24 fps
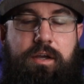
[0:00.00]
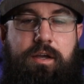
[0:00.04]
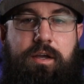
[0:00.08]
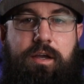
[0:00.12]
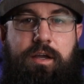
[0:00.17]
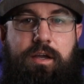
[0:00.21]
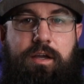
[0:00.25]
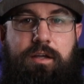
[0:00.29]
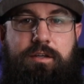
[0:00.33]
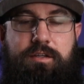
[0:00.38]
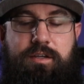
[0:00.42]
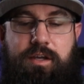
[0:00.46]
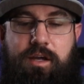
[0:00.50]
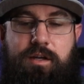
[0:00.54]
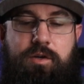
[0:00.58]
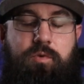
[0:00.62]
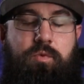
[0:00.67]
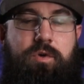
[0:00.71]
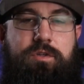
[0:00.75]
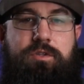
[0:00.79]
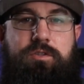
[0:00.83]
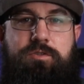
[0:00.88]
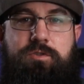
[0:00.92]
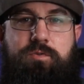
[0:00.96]
and kind
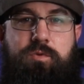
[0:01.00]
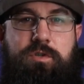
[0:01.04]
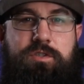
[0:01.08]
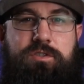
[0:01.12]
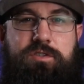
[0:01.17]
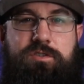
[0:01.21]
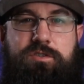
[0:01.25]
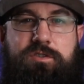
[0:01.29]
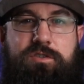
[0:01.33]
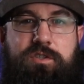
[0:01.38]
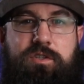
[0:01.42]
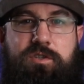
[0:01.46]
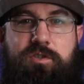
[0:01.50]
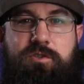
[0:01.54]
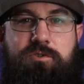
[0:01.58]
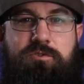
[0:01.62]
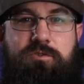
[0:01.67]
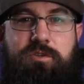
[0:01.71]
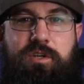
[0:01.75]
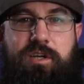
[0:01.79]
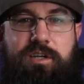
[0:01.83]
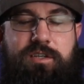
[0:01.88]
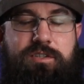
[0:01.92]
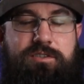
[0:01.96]
of what the switches
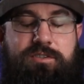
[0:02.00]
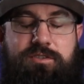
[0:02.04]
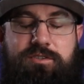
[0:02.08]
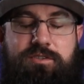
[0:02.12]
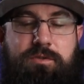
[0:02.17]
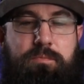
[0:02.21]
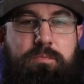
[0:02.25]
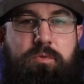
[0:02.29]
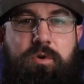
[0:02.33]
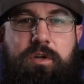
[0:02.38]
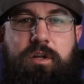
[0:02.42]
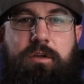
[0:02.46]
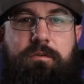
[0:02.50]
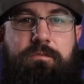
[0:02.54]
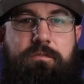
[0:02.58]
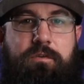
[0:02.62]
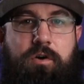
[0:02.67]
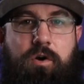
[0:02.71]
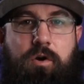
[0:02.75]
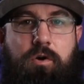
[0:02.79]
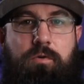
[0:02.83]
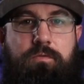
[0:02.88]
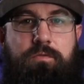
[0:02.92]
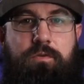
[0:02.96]
do, and just a brief
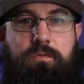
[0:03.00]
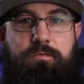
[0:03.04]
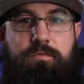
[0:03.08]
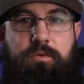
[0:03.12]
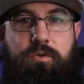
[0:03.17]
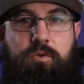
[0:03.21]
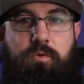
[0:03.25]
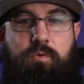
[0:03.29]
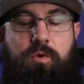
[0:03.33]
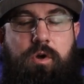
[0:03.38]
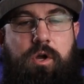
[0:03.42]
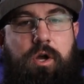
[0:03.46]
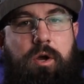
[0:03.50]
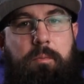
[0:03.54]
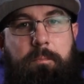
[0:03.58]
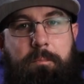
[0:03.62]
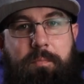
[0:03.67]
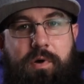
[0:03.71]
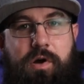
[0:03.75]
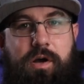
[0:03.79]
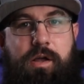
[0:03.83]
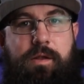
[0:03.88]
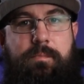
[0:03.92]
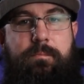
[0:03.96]
overview.
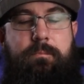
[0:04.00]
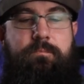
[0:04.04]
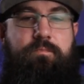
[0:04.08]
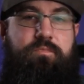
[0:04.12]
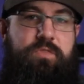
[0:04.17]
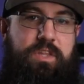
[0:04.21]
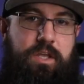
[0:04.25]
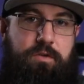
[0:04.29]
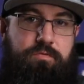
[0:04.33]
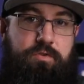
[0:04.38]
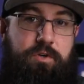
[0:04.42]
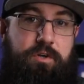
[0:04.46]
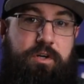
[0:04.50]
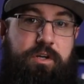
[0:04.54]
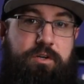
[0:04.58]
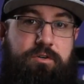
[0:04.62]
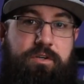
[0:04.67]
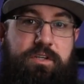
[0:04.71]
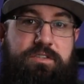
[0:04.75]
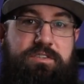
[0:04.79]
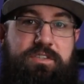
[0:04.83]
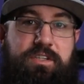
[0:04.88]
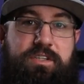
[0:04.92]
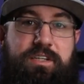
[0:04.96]
But if you're
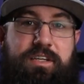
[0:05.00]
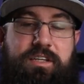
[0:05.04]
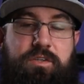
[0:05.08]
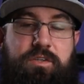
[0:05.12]
interested